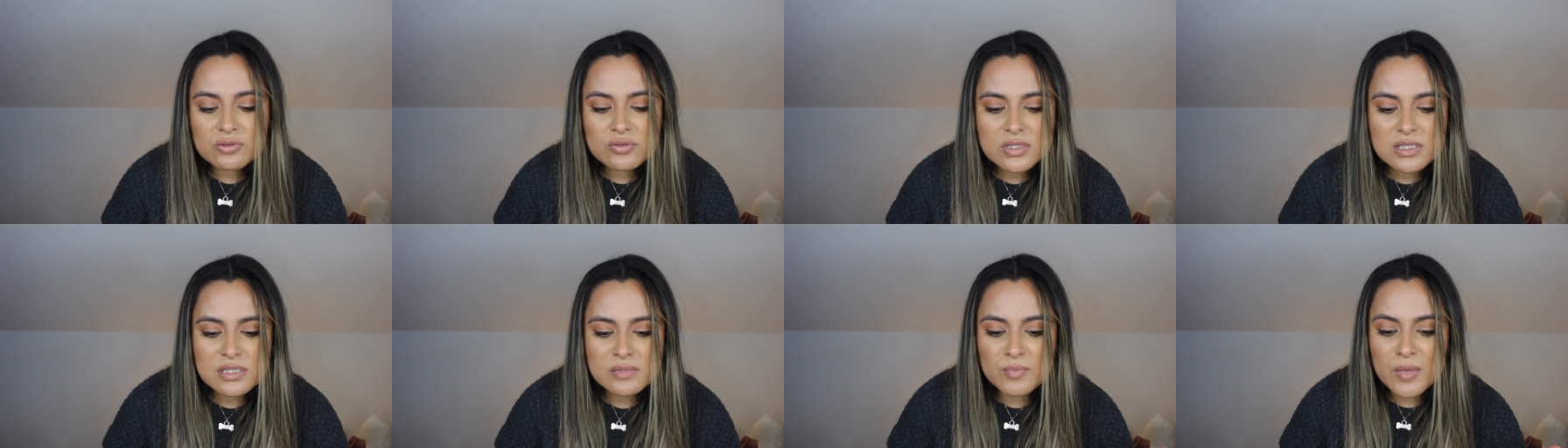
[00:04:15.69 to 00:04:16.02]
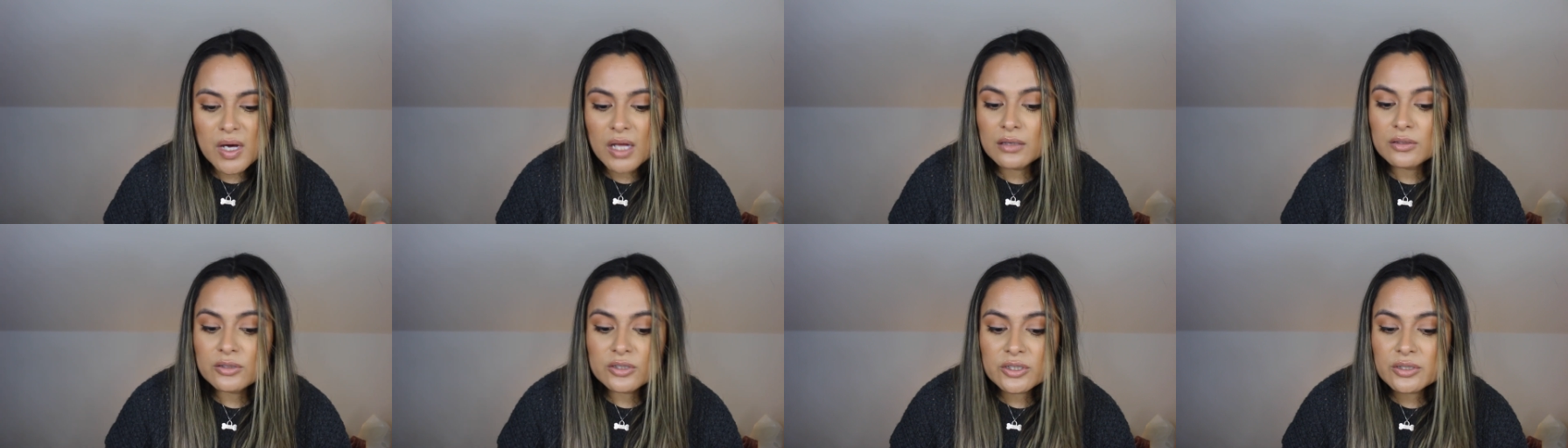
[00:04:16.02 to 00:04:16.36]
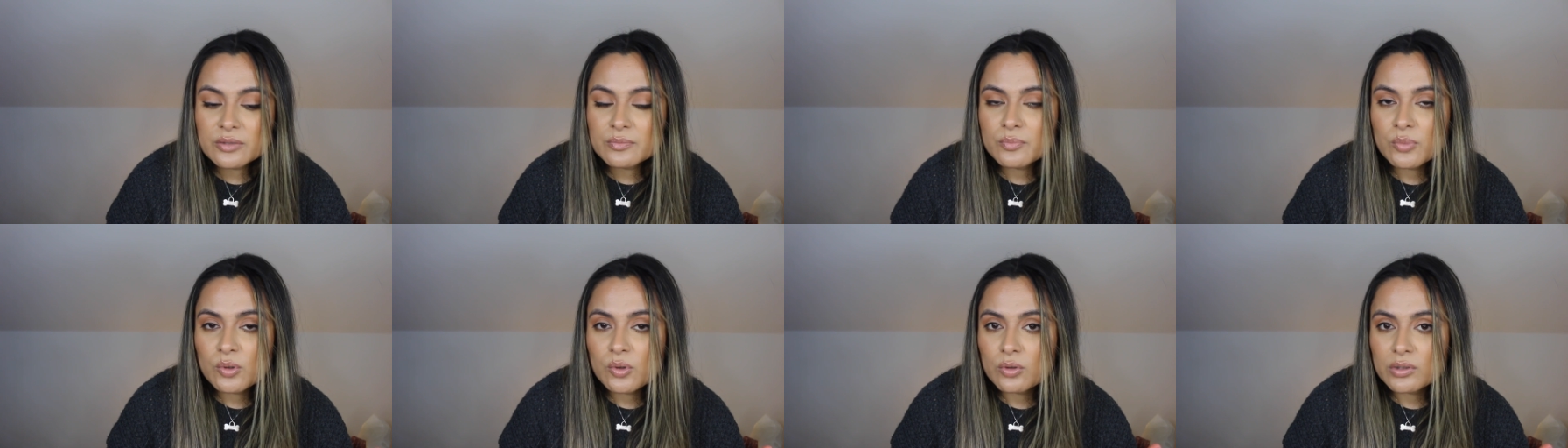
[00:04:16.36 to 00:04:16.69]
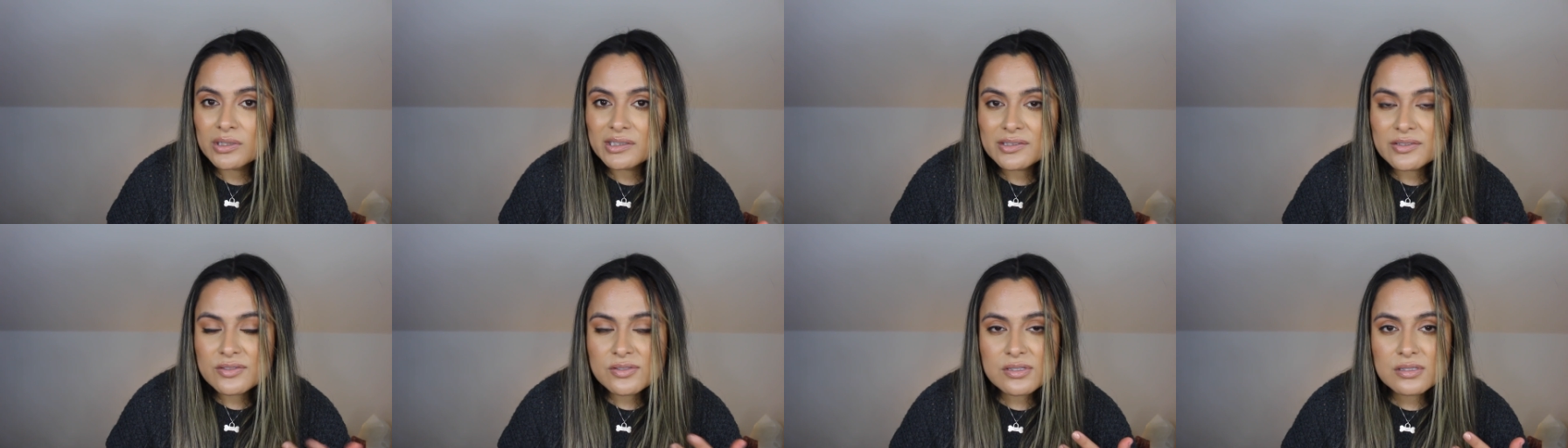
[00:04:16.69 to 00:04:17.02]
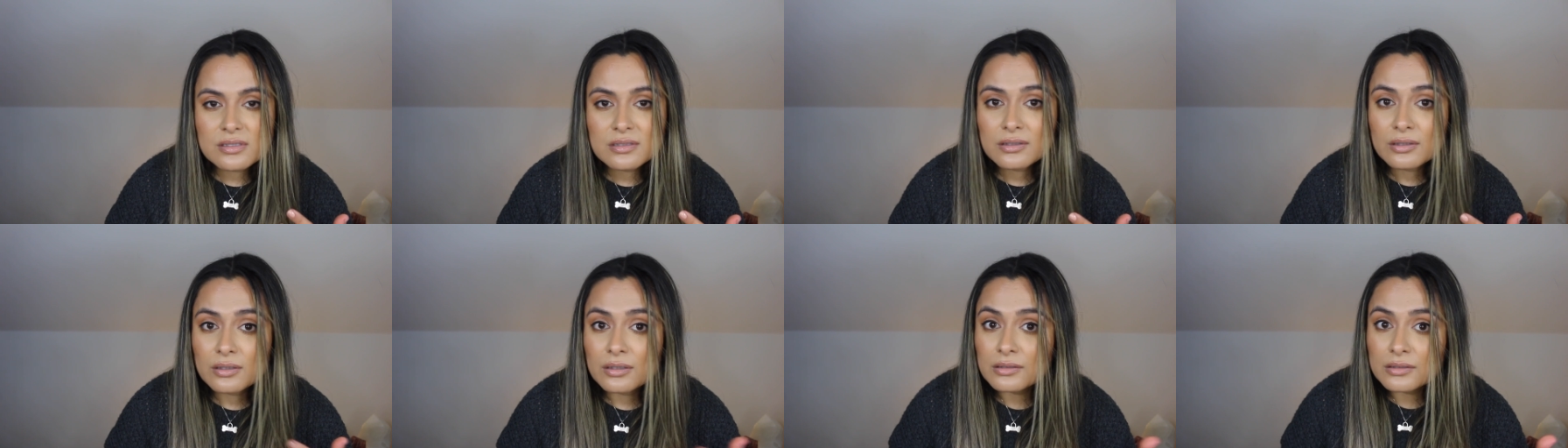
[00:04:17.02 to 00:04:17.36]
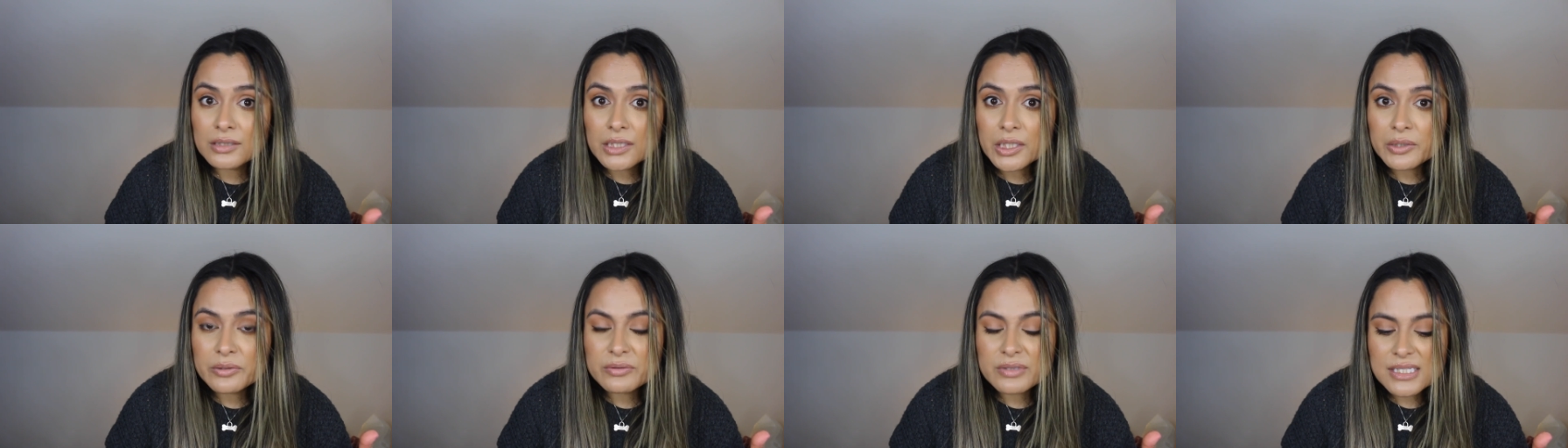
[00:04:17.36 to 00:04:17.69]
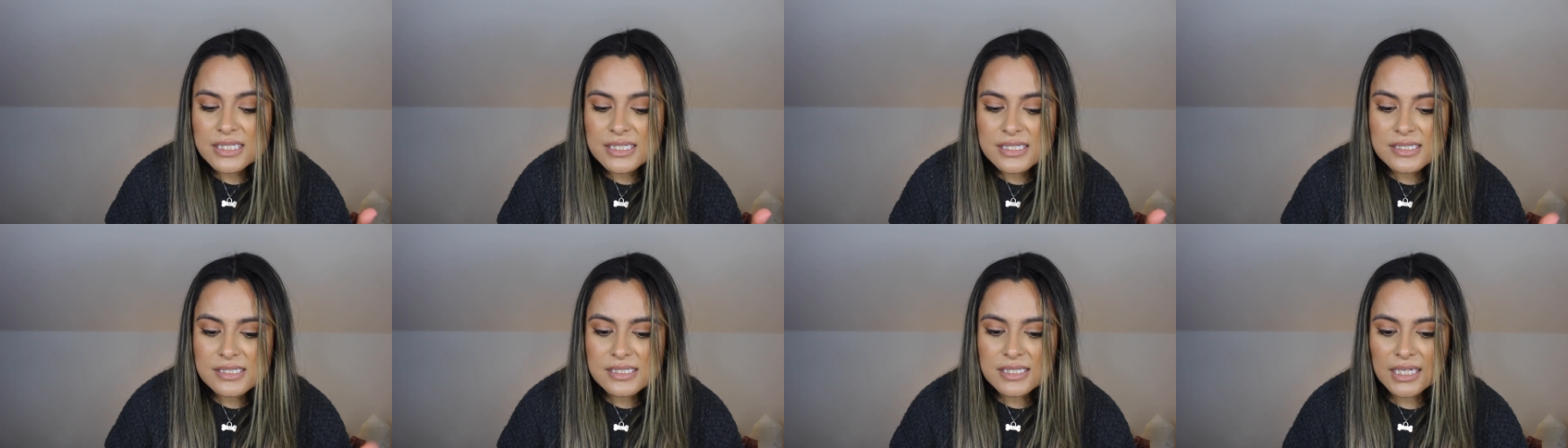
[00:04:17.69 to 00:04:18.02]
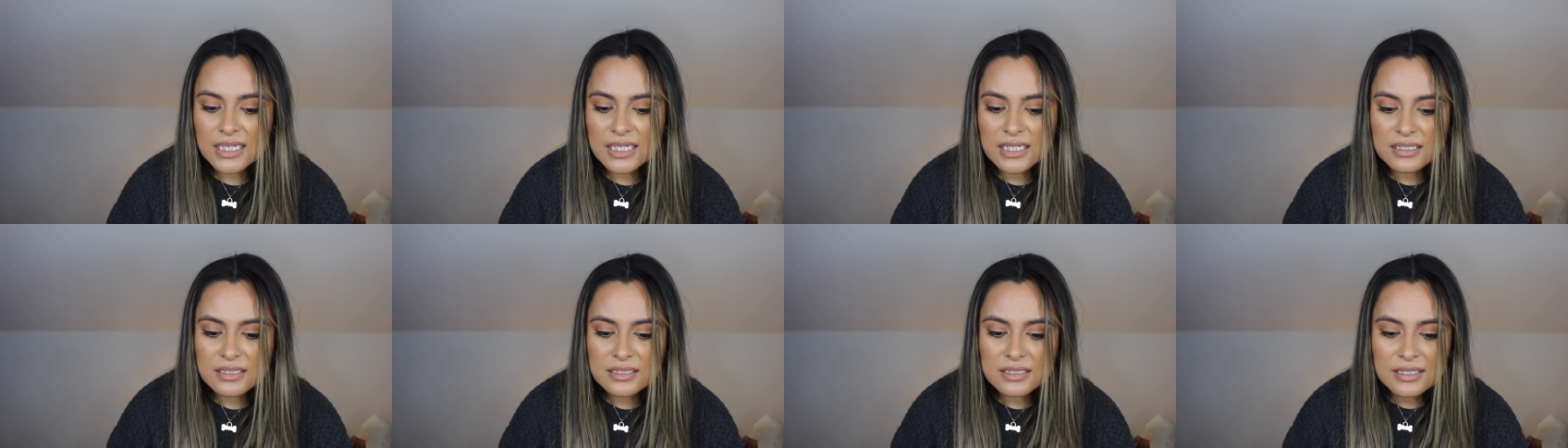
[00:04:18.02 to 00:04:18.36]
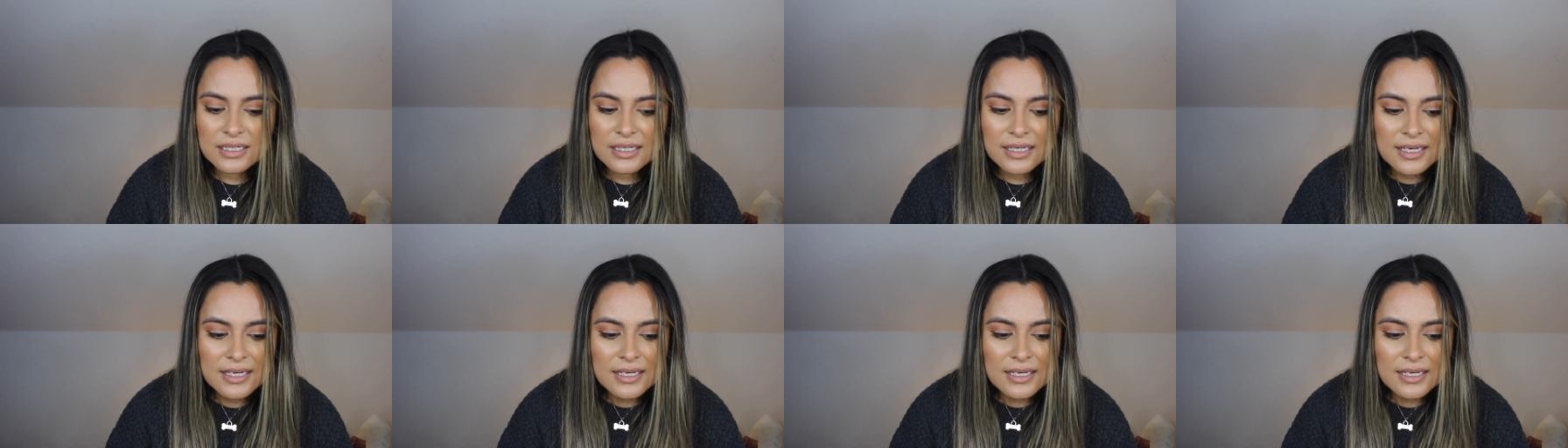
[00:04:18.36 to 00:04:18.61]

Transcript: smaller pores, glowy skin.